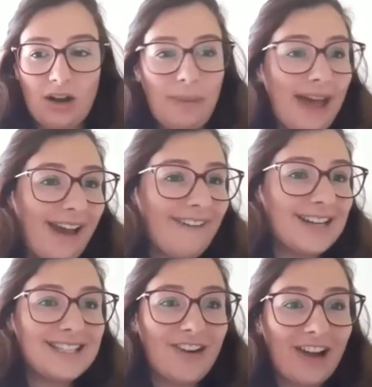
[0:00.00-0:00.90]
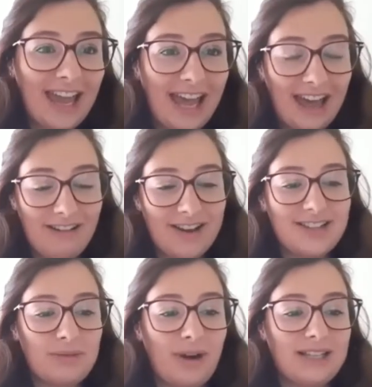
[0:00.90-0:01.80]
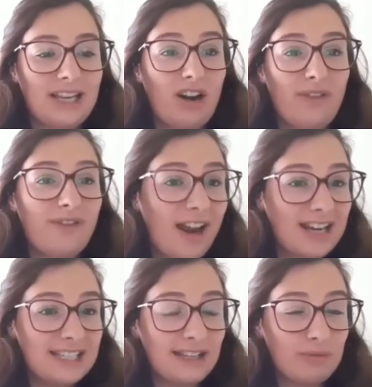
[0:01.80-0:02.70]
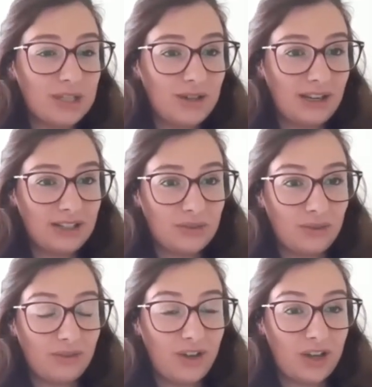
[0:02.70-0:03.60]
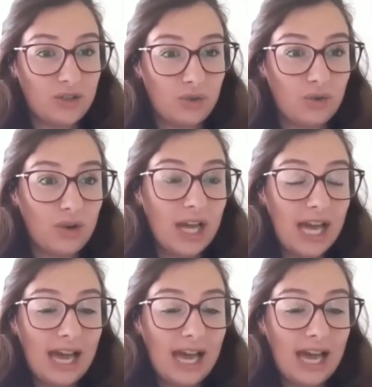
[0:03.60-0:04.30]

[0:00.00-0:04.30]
our parents and our carers, we're asking our friends if we're doing sort of virtual